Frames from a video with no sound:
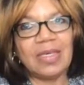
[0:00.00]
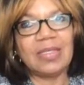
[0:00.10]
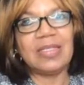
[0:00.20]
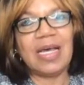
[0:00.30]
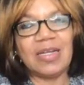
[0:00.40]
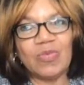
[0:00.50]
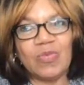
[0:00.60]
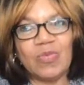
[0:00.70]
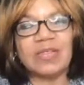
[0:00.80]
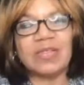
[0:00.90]
that
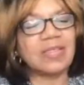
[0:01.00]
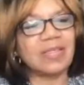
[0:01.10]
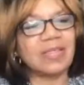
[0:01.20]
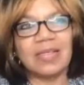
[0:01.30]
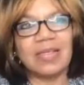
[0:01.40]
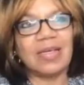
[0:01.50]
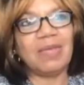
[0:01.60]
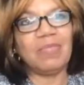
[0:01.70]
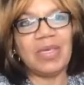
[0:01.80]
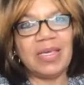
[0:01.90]
was
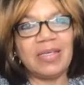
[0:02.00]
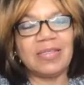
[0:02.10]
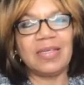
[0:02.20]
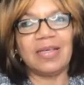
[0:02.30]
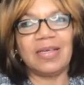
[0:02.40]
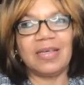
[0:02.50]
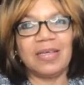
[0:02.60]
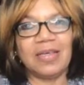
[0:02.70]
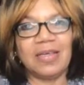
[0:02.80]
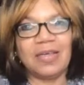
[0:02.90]
amazing.
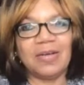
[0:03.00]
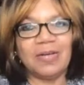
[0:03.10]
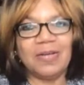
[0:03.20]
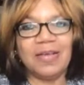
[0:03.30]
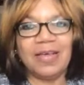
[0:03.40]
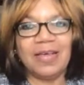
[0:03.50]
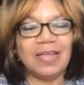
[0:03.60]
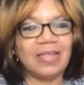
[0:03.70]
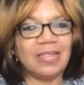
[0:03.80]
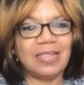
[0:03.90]
You know,
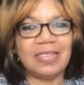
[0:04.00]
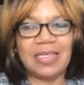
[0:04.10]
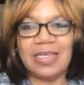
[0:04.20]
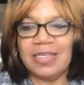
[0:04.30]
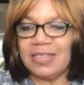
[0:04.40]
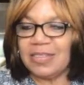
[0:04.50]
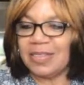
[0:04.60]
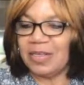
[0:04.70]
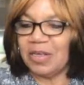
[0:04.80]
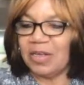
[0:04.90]
the days
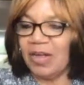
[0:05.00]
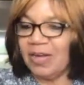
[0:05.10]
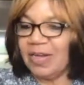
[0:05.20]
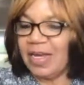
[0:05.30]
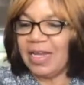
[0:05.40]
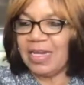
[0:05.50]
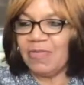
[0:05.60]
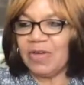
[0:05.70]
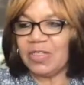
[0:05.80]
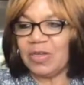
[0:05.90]
gone and
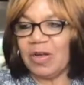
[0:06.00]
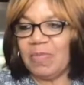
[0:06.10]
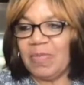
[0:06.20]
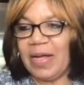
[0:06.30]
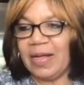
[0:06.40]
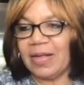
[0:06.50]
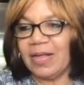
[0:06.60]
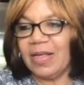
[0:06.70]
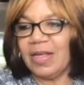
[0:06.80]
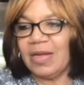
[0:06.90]
never to come back.
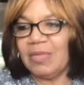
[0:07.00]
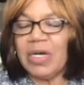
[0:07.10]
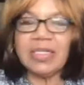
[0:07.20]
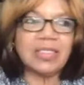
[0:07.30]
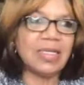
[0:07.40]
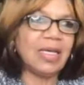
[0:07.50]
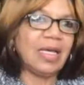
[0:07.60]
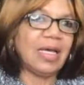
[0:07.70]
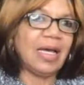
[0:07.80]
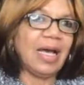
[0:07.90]
But
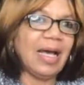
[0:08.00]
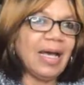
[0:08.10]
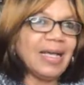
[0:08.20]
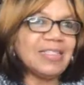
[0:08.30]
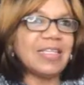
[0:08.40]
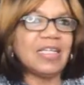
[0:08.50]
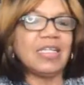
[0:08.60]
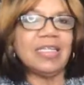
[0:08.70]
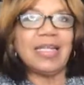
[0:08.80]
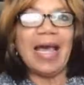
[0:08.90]
I
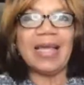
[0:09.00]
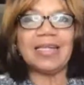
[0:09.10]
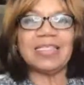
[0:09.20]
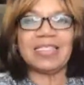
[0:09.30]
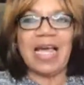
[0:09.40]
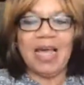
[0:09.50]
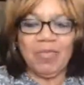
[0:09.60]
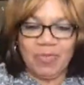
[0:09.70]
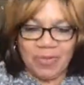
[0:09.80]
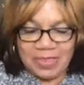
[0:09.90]
still like this
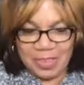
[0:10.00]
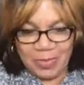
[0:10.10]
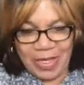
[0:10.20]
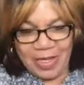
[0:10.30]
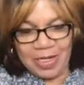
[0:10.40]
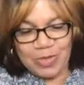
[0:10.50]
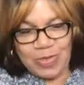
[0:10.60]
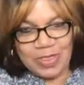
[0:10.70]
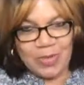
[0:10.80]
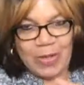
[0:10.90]
time, to be honest
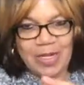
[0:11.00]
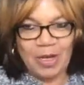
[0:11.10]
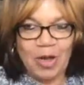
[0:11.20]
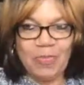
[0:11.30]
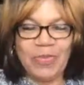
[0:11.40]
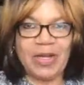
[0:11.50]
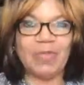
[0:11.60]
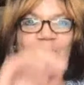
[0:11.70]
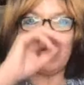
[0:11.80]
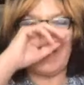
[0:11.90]
with you, when you compare
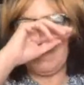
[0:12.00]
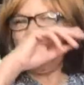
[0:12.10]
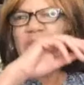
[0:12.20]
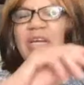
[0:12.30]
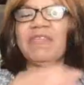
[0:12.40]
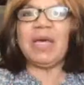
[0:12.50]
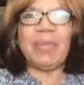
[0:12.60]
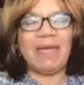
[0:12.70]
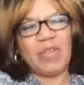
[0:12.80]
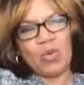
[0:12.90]
both of them
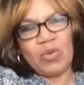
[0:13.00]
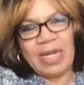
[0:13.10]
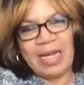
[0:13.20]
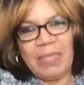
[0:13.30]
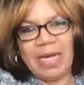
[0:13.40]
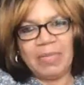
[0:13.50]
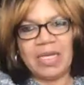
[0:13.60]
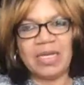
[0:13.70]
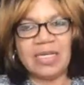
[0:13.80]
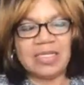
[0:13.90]
are good and bad.
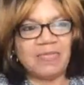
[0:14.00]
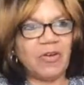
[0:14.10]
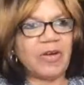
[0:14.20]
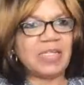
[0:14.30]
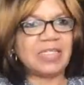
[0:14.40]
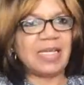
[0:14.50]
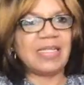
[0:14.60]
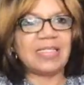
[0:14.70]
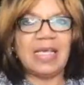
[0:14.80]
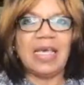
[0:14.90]
Because, for
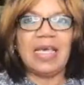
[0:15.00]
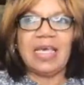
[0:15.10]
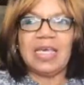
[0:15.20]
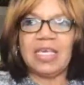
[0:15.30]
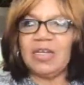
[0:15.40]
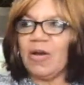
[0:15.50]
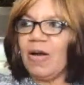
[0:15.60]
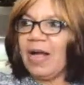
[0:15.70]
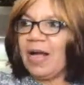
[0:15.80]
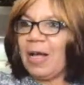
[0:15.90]
instance, you
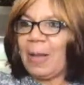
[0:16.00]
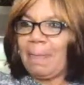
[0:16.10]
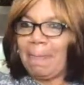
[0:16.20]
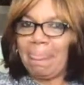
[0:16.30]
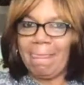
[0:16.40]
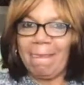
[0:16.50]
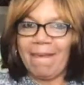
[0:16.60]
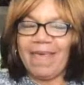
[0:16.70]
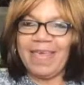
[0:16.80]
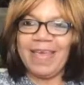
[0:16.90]
know,
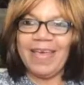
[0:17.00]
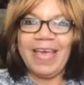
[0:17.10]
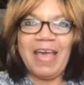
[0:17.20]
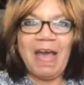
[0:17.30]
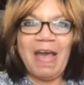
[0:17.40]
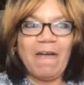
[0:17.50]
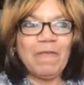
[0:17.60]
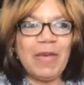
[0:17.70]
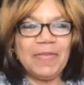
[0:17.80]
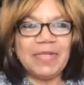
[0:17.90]
I
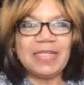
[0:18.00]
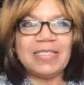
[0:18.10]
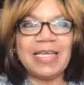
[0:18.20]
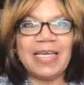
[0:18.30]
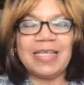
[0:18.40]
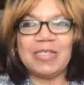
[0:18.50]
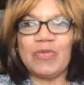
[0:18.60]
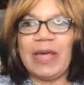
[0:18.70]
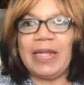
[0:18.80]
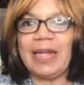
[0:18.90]
remember the days
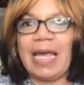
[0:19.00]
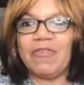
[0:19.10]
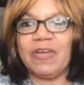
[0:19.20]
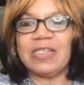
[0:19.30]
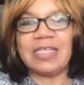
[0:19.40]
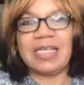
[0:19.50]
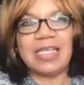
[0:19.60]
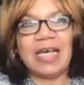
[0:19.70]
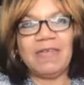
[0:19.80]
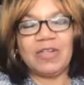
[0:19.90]
when, like, for instance, you
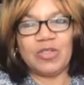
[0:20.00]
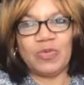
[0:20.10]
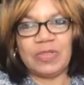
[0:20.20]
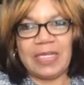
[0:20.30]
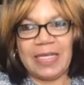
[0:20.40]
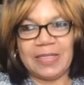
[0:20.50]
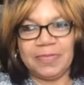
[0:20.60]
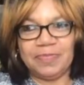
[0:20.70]
have a toothache,